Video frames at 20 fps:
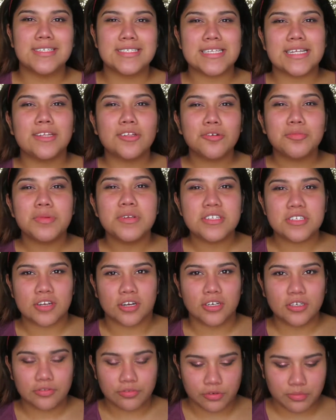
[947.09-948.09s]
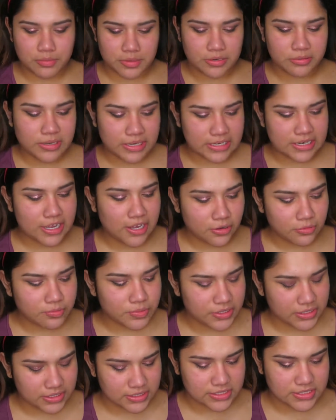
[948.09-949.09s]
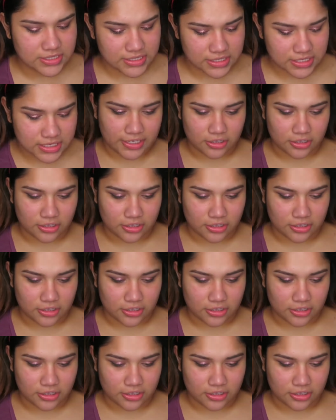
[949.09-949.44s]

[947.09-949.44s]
It's a little bit dark for me right now because